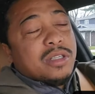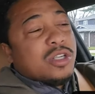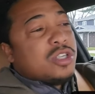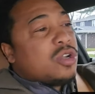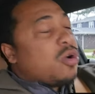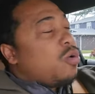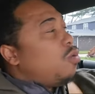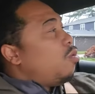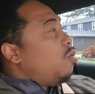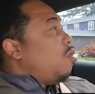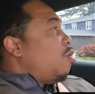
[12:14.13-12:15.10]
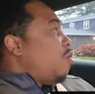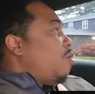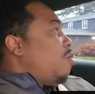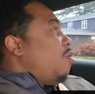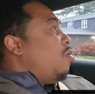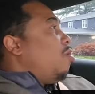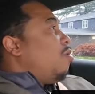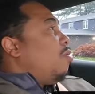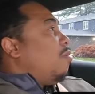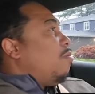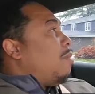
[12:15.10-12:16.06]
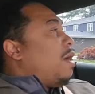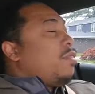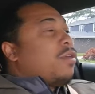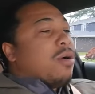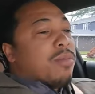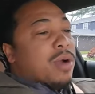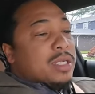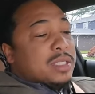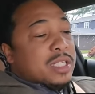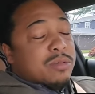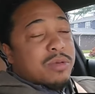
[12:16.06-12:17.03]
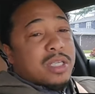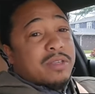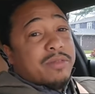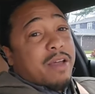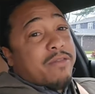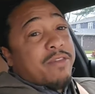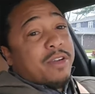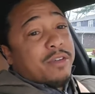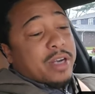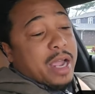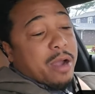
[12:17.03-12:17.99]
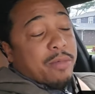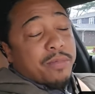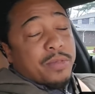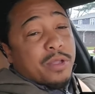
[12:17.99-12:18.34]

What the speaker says: So my thought process was, if I figure it out